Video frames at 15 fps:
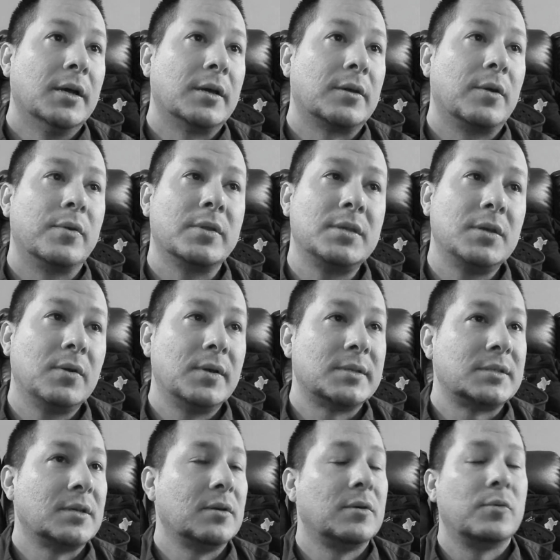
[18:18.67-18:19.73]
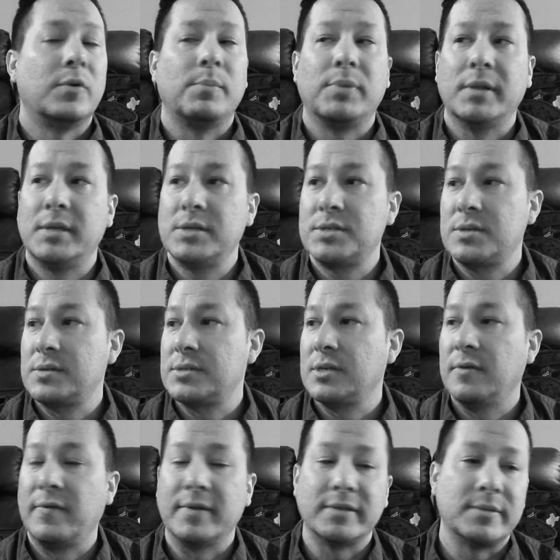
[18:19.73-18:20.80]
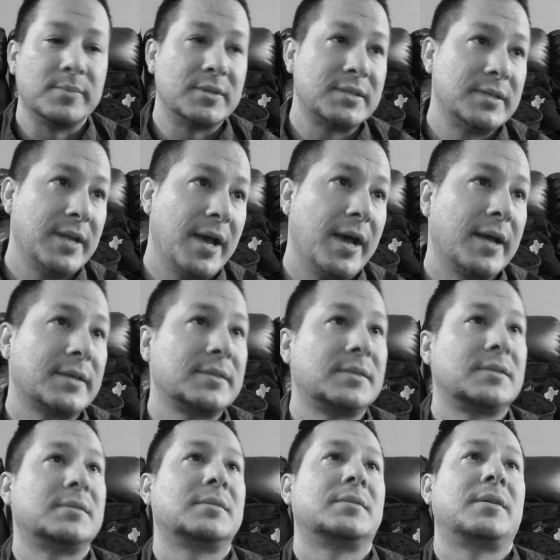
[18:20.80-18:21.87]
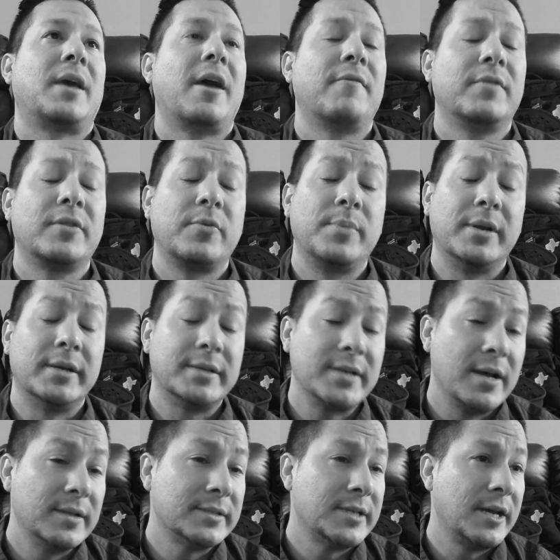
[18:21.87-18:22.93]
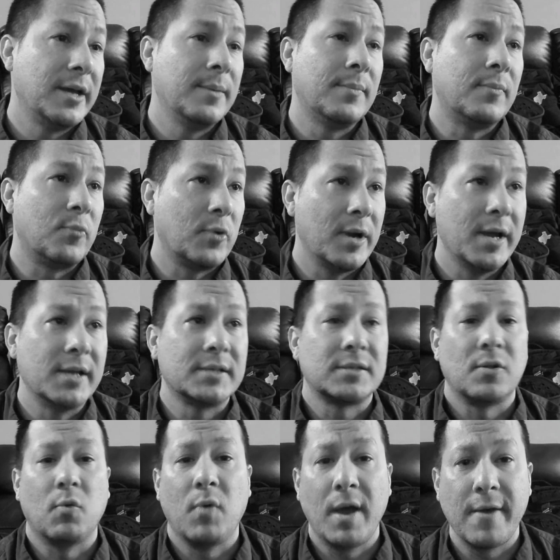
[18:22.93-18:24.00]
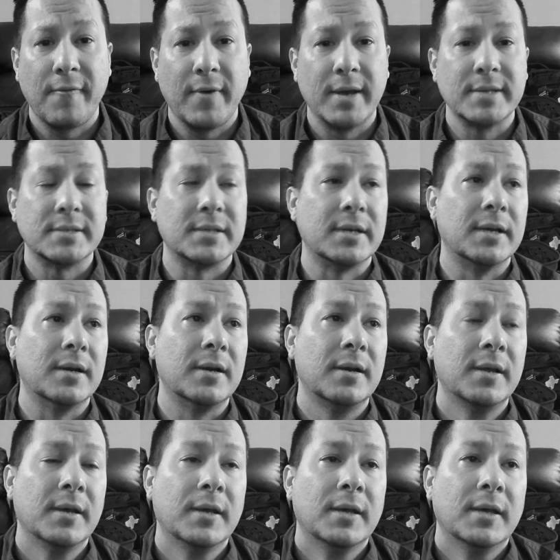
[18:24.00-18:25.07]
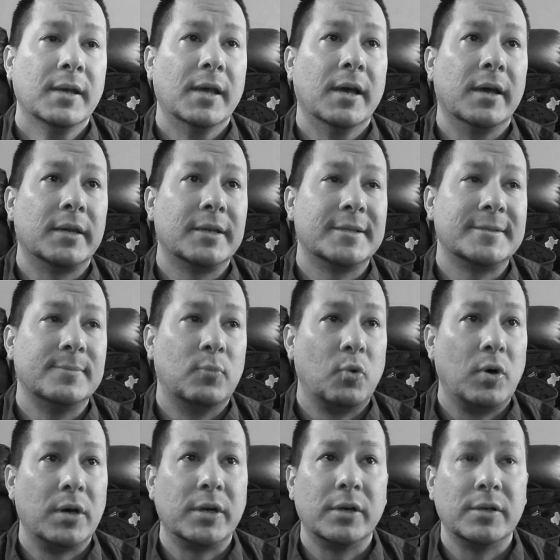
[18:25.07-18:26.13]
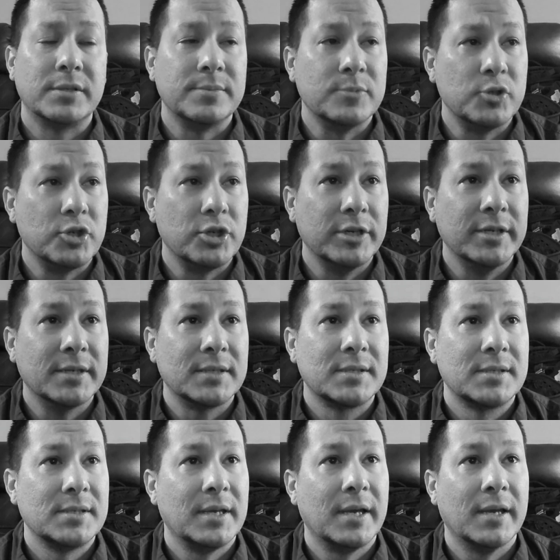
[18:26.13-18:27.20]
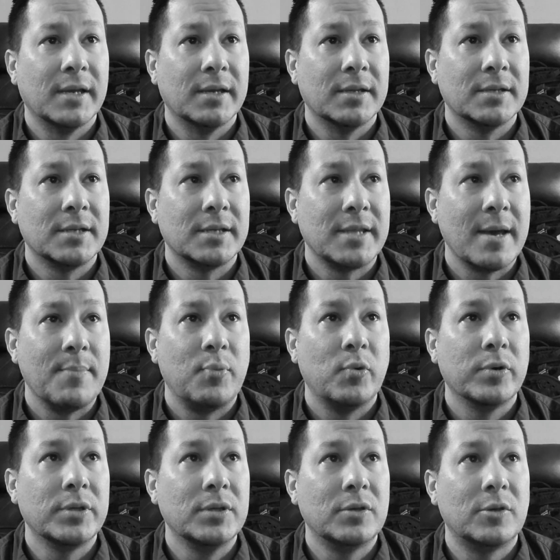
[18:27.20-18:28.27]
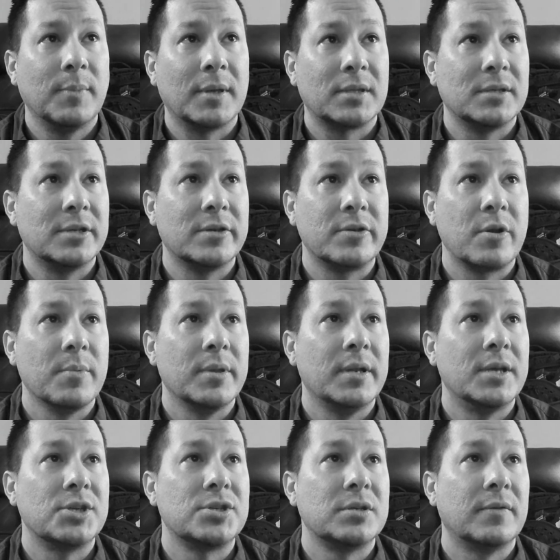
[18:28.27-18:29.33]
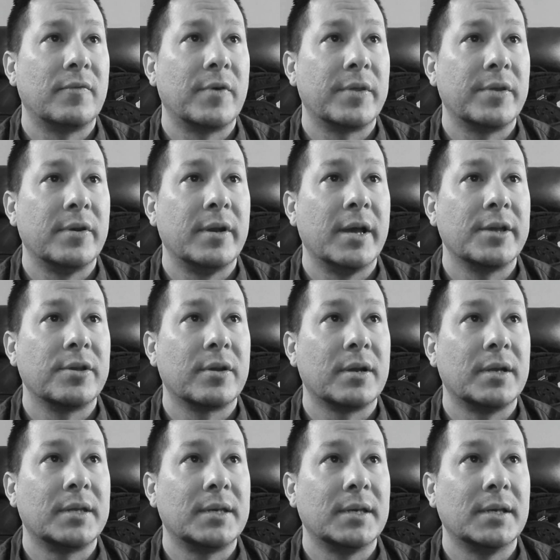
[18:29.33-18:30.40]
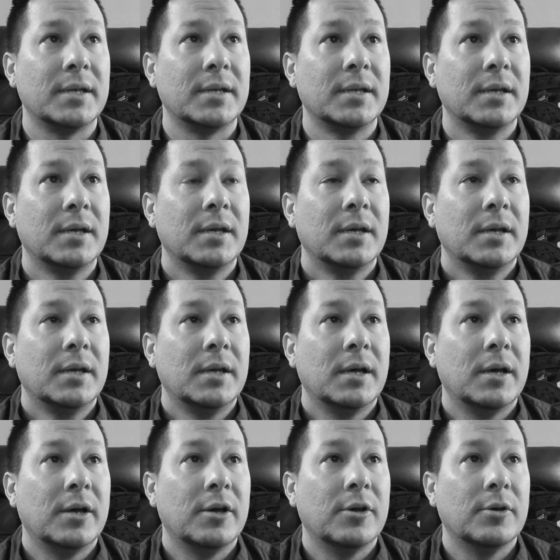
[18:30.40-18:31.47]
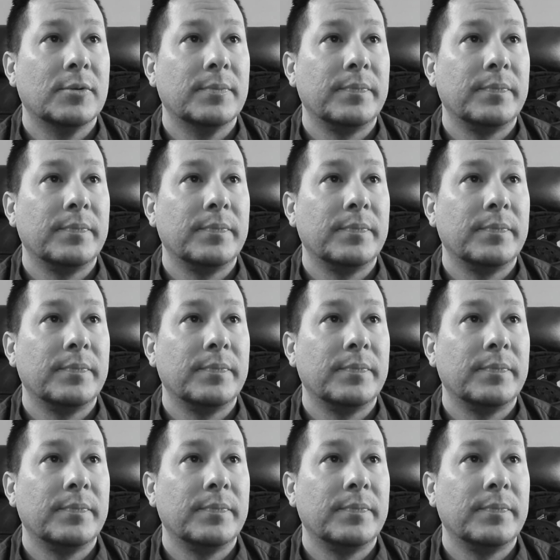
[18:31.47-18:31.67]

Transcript: Go to the USO, replenish yourself on some snacks, have a little bit of downtime, rest, the Wi-Fi is there, get some water, some drinks, and at that point you can make the determination of whether or not you're going to get a